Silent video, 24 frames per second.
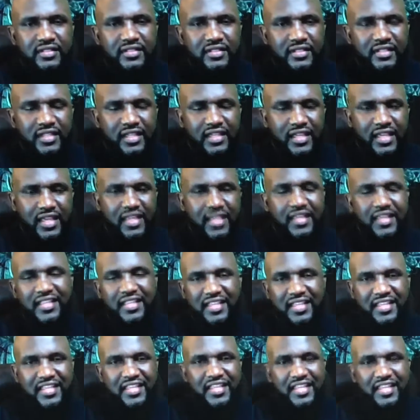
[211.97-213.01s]

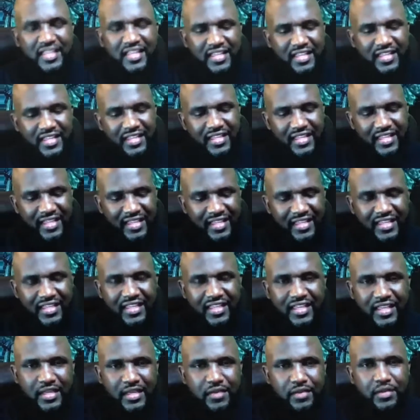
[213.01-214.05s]
and,
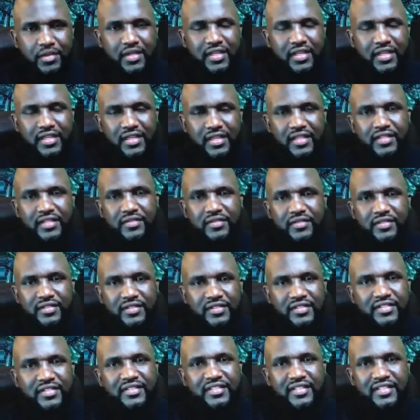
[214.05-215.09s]
and, and,
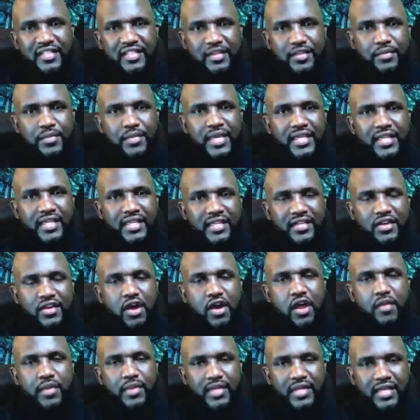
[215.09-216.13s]
and make a
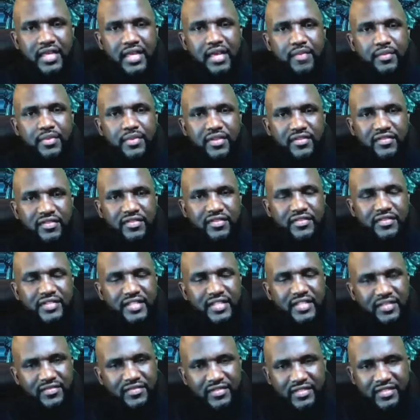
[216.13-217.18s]
carbon copy of
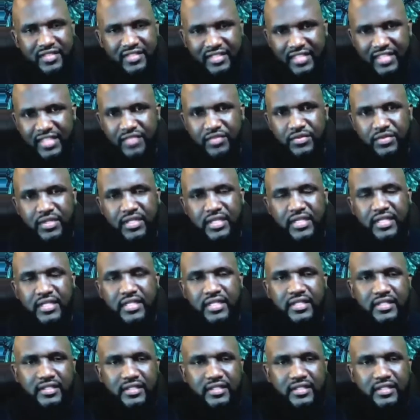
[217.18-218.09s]
himself, that's what it is.